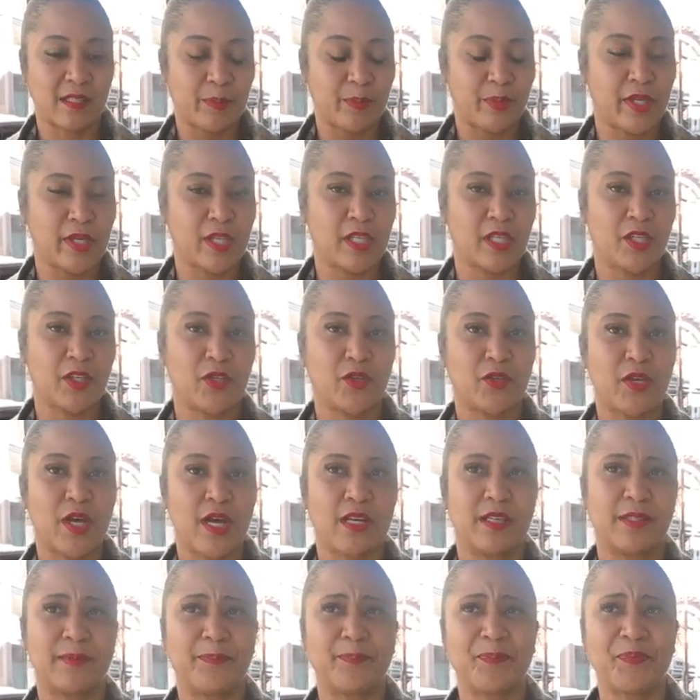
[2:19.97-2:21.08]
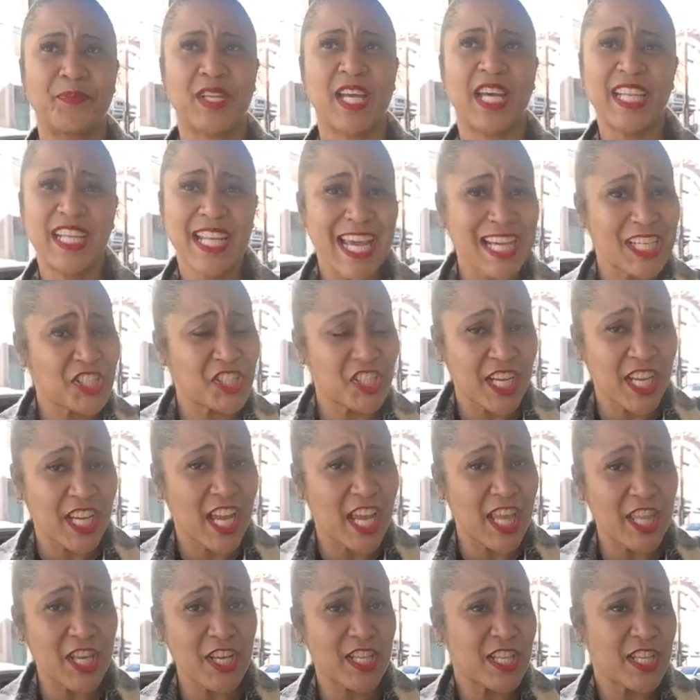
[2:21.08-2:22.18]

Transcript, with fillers: to put a little um, collection together